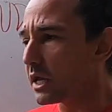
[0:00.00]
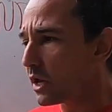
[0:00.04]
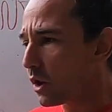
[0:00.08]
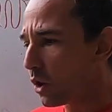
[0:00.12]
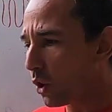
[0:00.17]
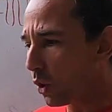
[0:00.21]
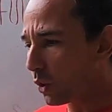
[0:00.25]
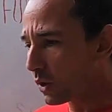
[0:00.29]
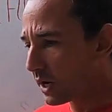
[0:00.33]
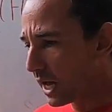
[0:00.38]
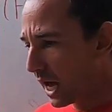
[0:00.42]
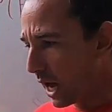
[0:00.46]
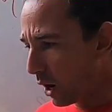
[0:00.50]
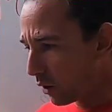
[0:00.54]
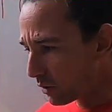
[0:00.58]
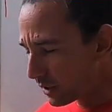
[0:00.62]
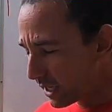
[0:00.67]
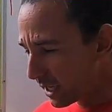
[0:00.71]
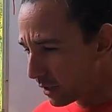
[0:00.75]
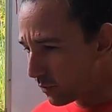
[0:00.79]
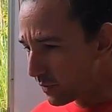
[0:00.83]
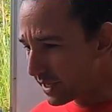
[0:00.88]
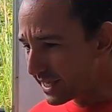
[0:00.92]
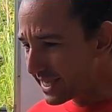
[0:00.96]
on how
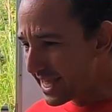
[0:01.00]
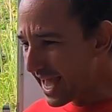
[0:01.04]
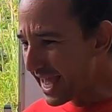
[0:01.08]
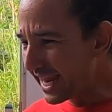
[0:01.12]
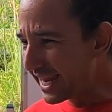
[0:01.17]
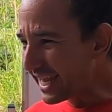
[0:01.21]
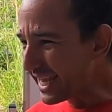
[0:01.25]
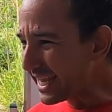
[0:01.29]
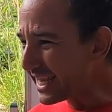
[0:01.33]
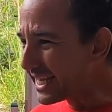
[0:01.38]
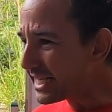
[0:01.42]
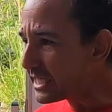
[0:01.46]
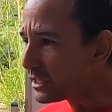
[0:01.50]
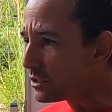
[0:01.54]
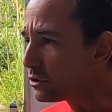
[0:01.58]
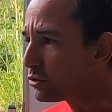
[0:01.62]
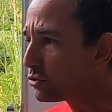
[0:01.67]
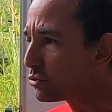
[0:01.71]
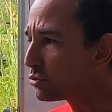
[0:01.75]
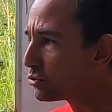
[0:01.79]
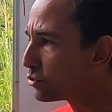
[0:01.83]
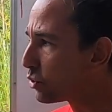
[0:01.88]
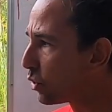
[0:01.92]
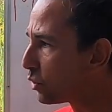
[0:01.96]
can we get
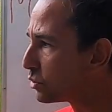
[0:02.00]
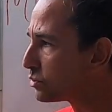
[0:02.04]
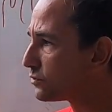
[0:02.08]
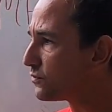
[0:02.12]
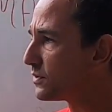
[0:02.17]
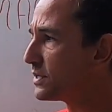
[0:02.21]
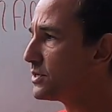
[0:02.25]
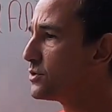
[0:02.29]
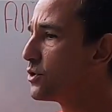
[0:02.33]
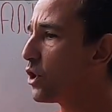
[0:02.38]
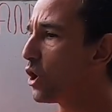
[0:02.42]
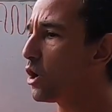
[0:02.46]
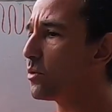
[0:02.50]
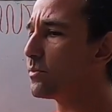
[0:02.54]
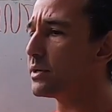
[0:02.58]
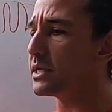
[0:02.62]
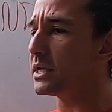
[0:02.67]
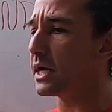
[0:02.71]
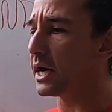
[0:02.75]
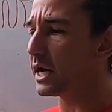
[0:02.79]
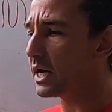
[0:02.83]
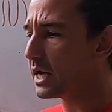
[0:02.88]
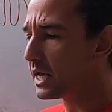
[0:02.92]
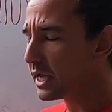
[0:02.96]
into those phenomena